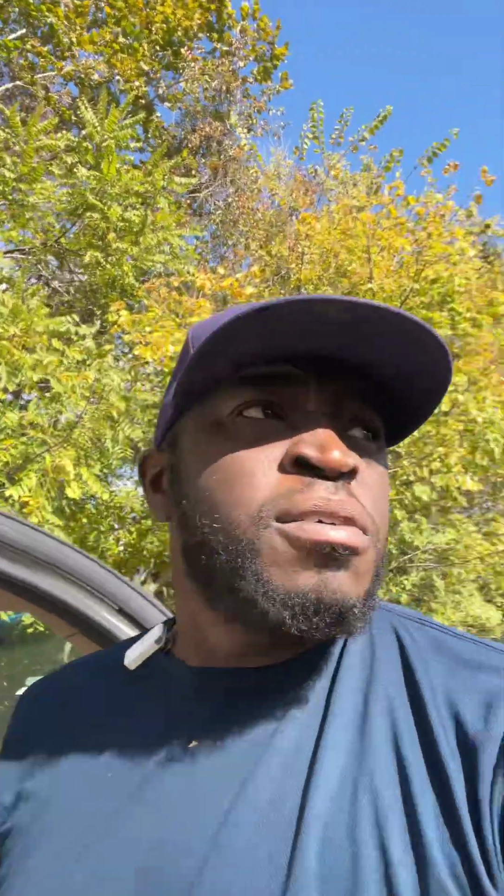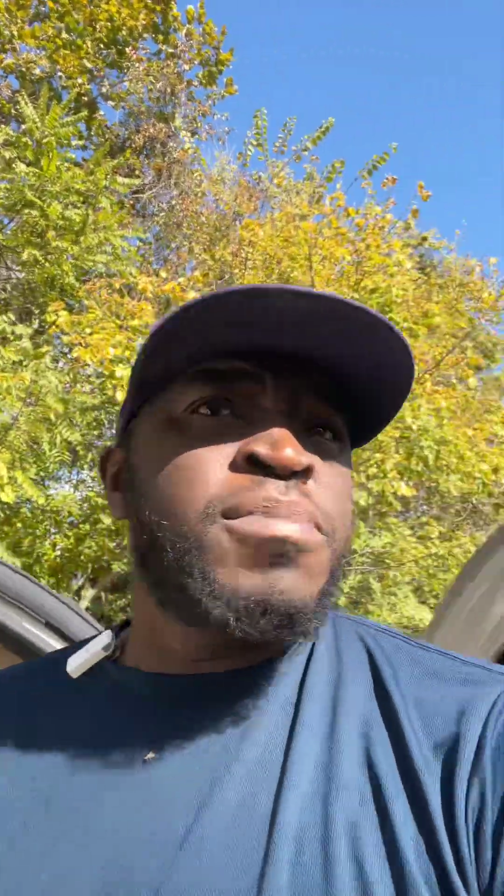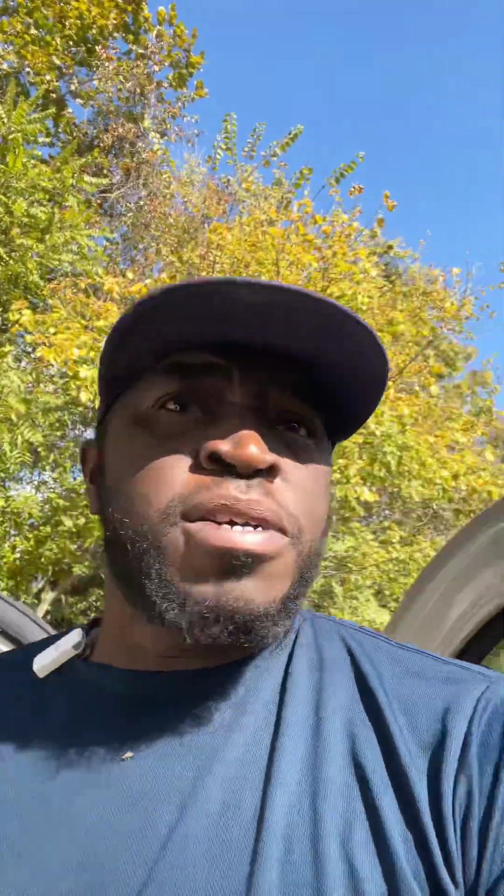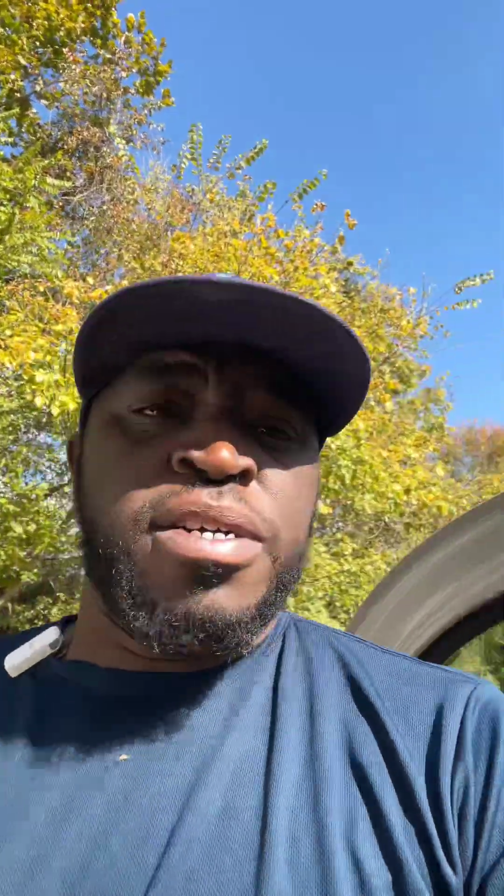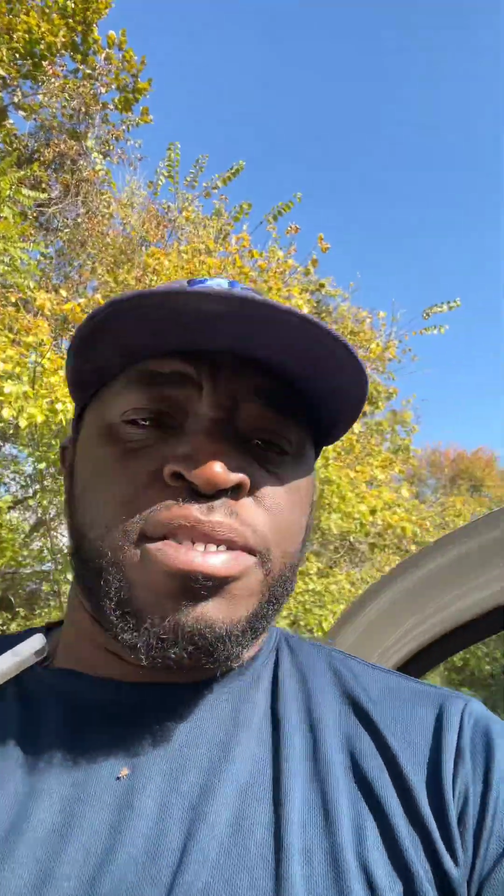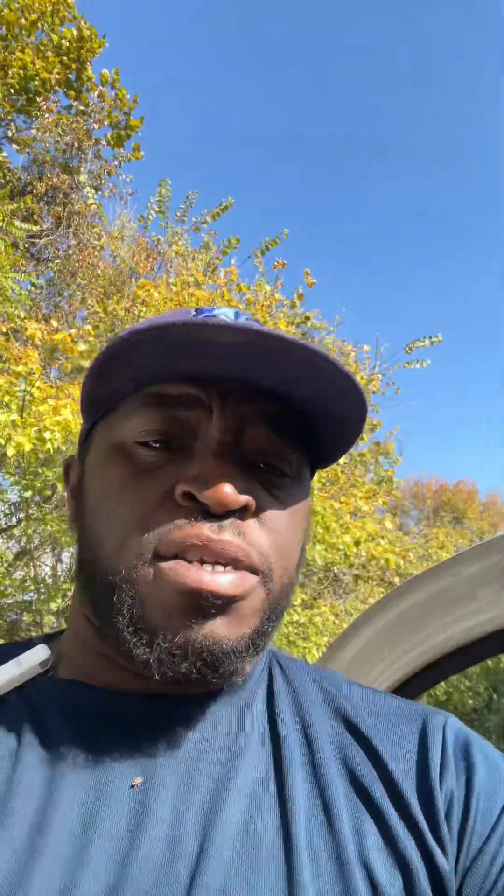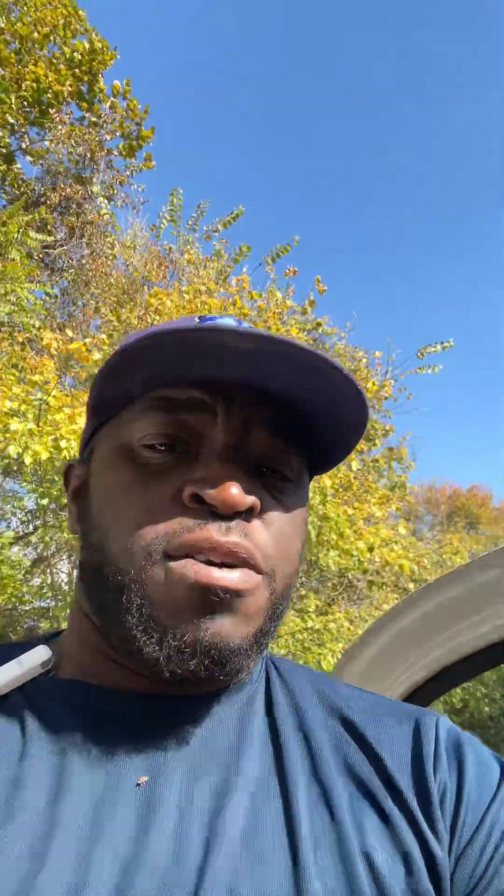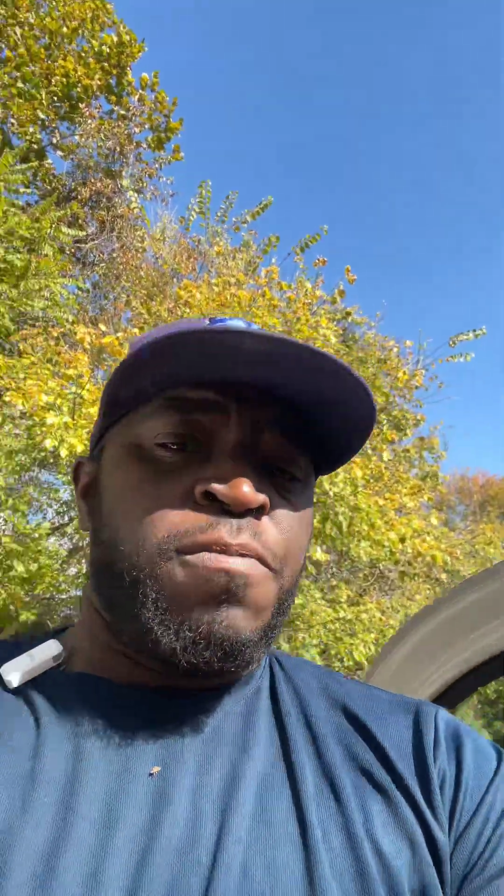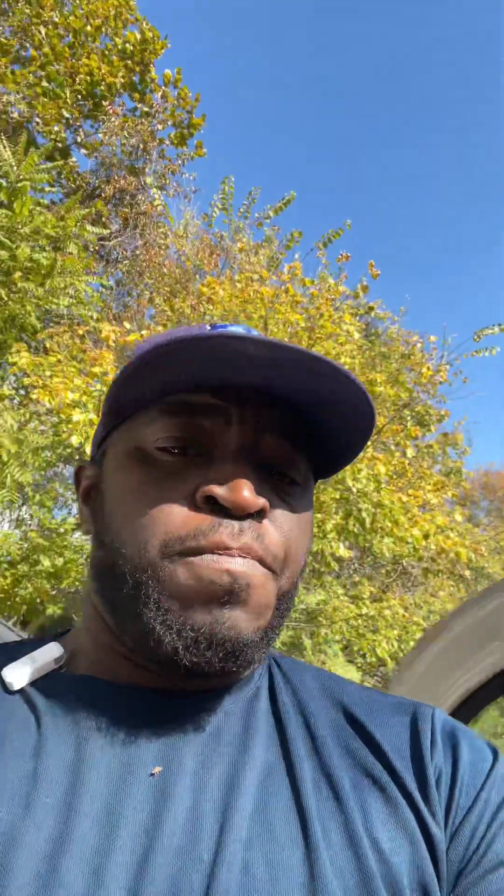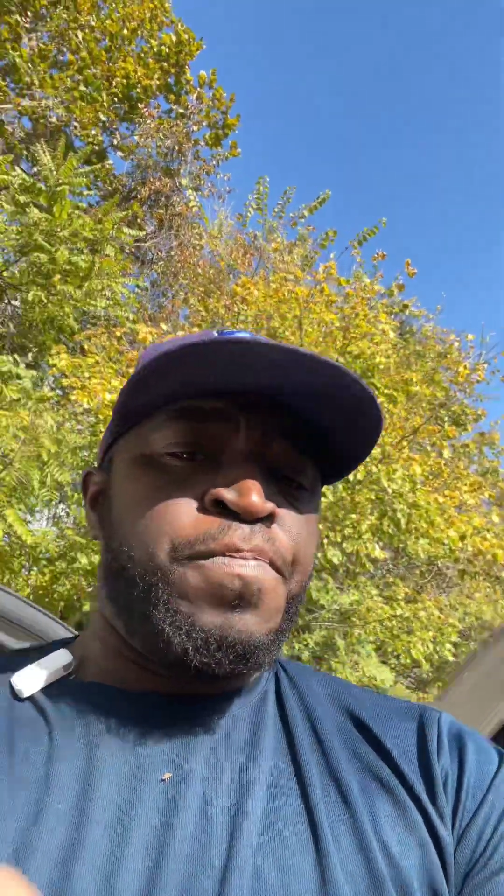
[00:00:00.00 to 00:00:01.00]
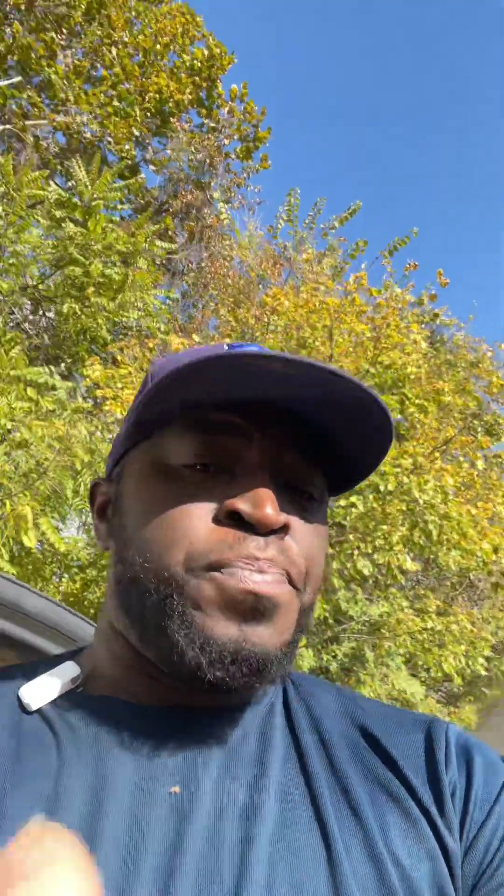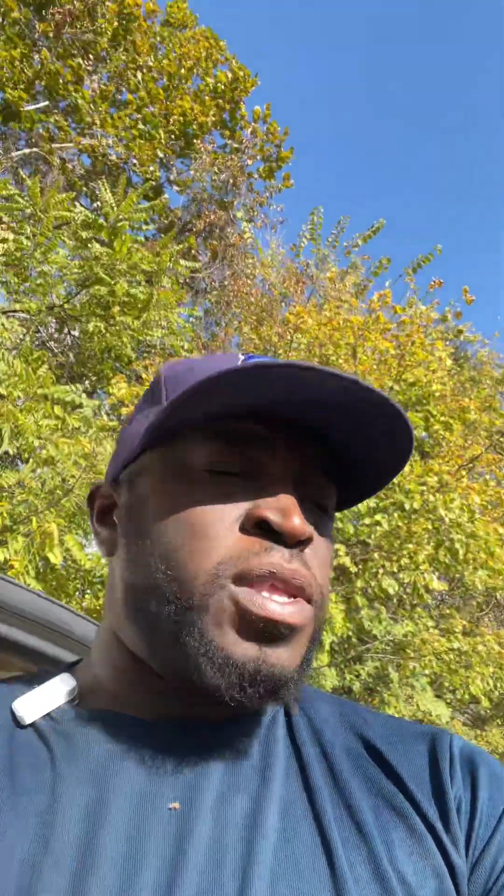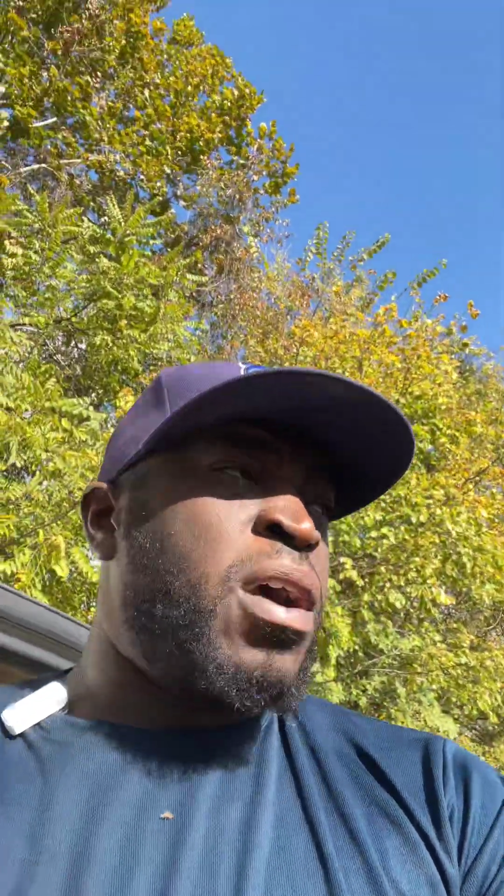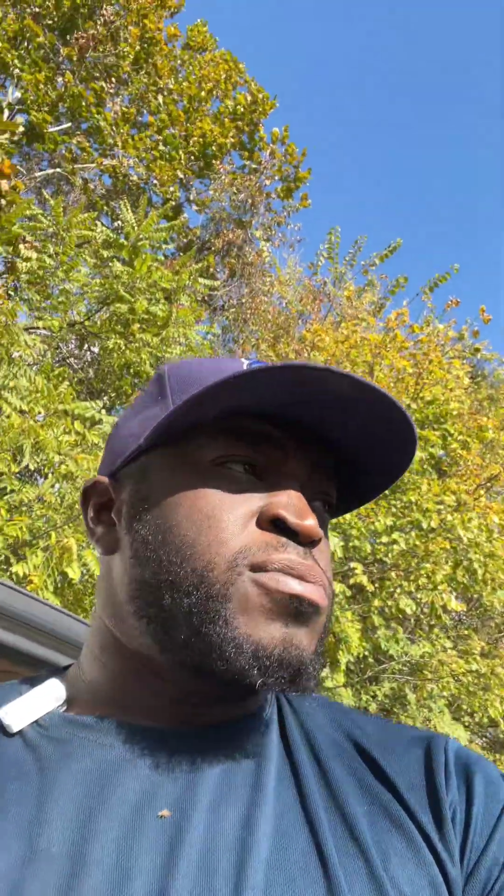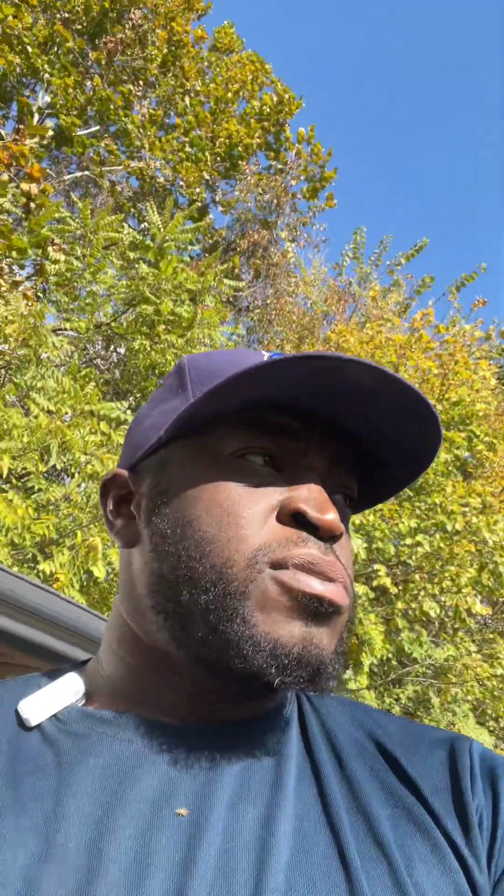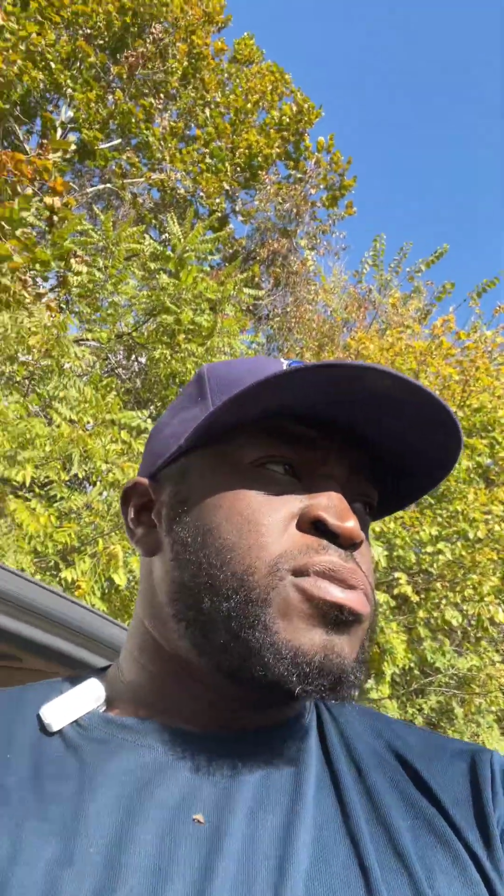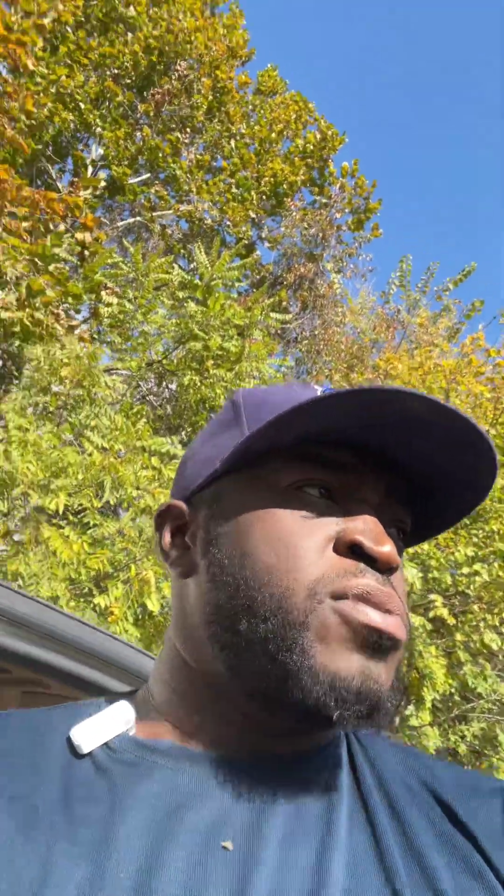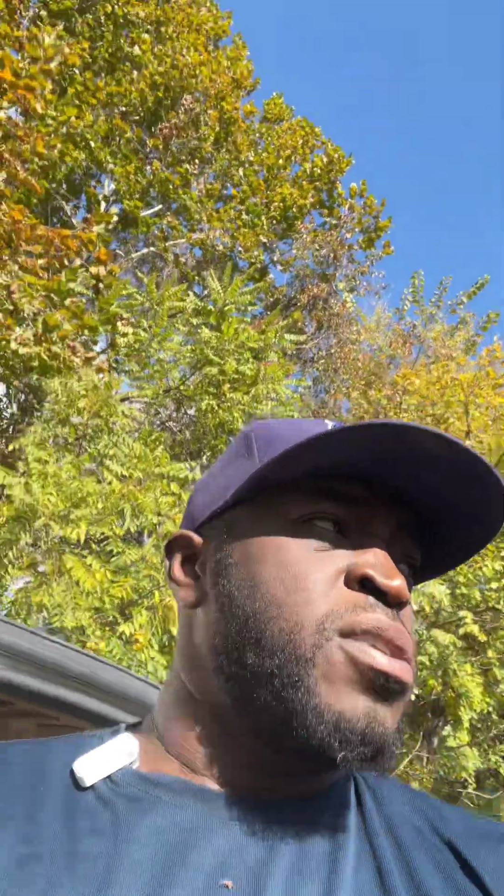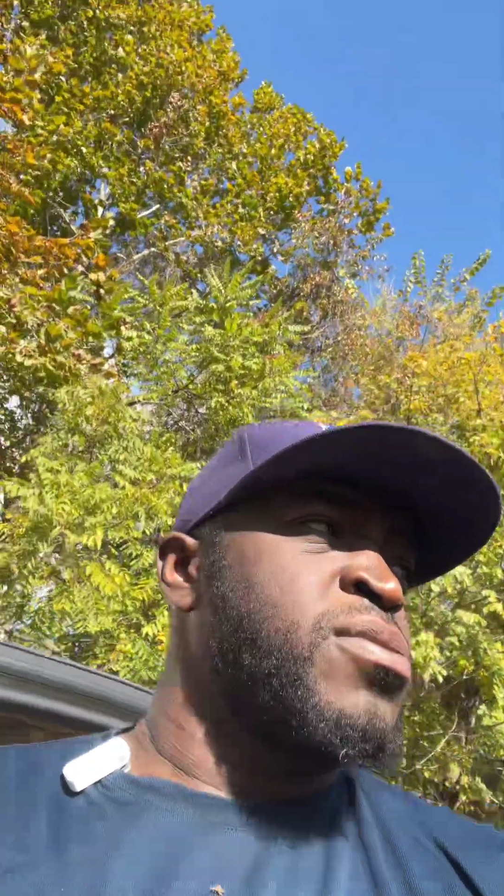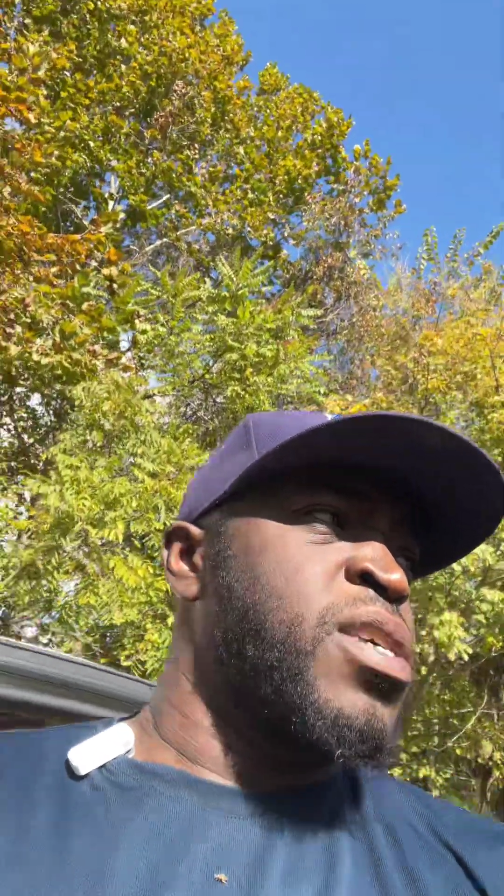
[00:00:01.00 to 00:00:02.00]
because I was gonna do
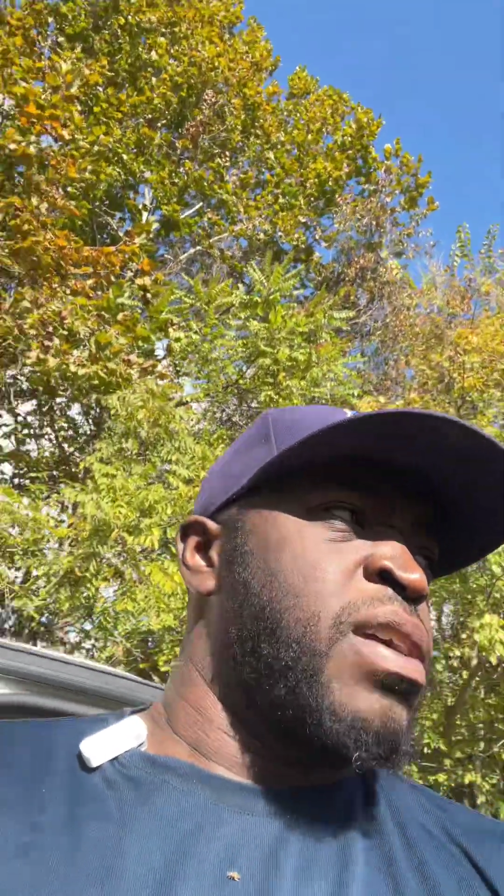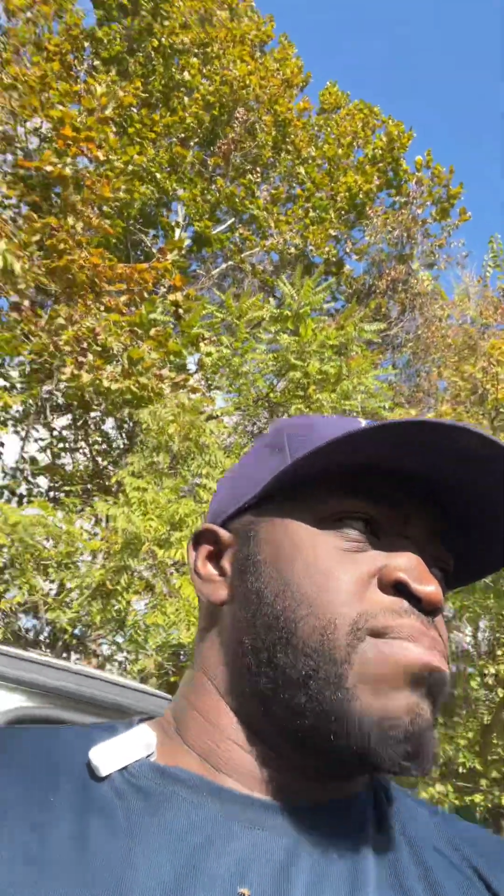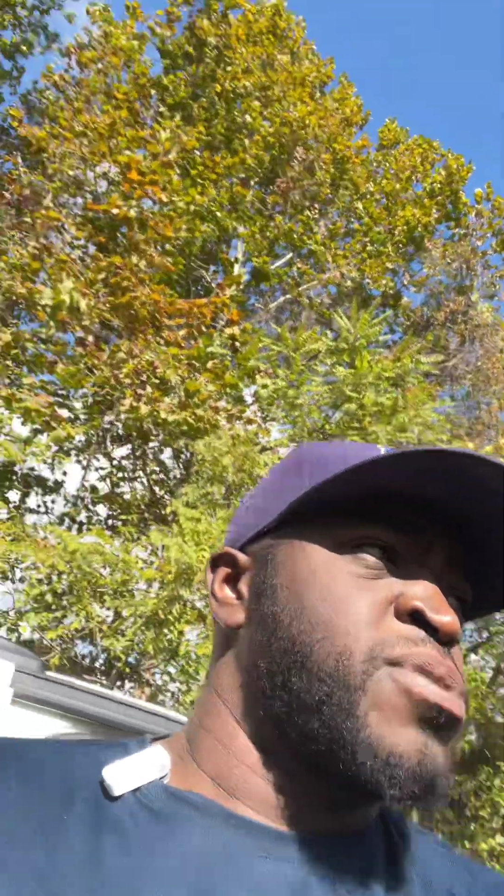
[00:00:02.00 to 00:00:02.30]
the whole thing from